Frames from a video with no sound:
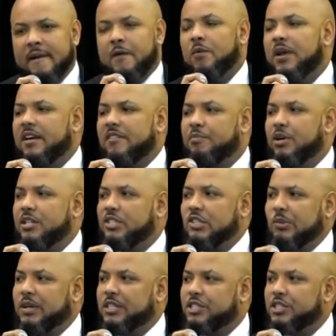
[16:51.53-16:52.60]
We have put so
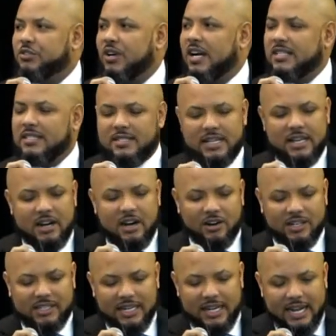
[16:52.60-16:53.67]
much trust in our
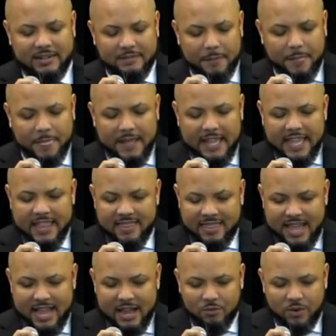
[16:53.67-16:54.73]
gut in
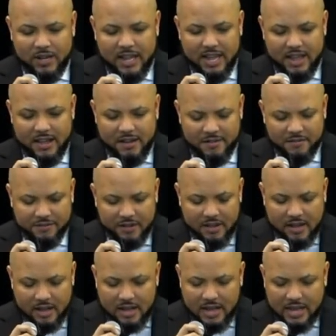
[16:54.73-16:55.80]
that we have
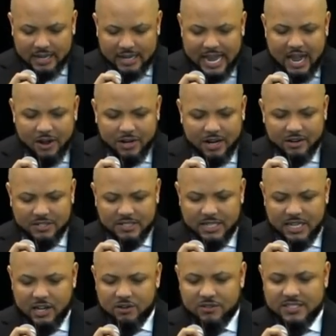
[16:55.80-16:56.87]
allowed
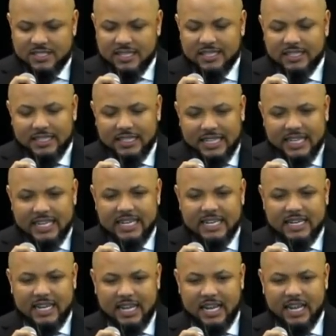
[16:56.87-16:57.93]
ourselves to
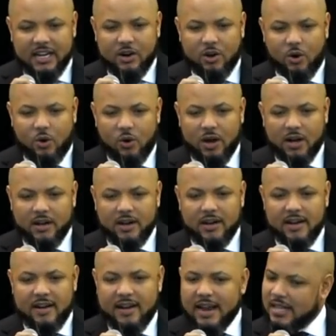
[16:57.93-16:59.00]
lean in on
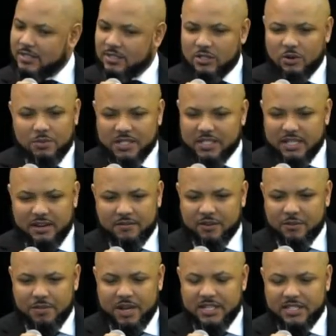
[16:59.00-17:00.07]
not so much
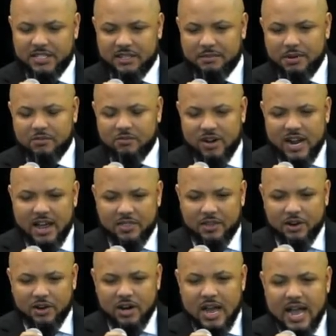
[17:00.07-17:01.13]
information, but
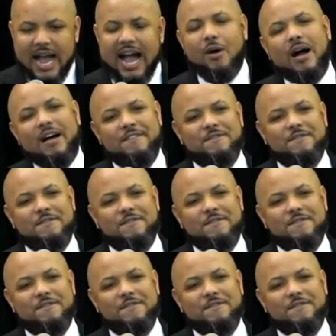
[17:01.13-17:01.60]
rather how I